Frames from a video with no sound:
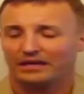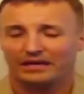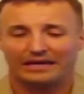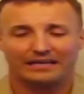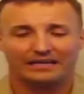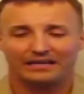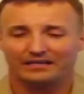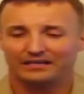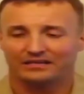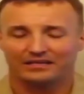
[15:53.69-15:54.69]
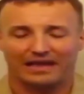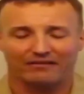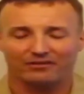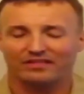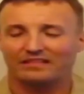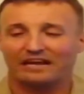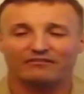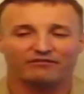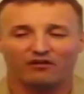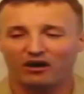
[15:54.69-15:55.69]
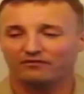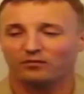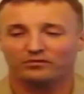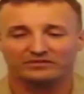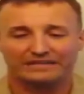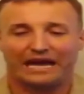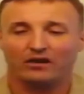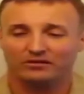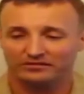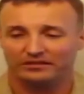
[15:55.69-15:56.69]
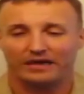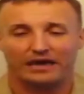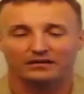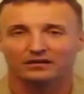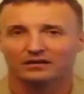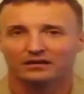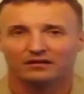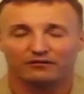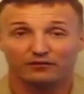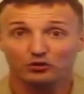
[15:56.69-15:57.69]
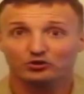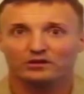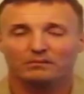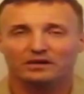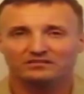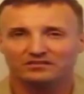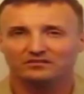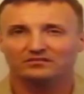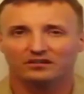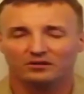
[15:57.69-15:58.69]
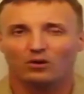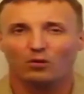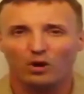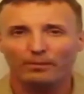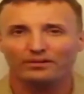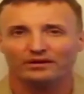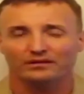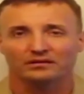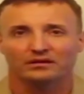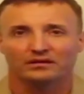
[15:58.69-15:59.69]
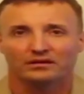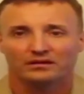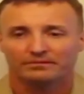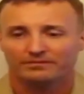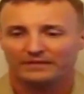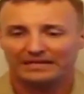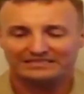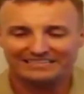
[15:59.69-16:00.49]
And everything that I fought for is counter to that. The future that my sons are going to grow up in is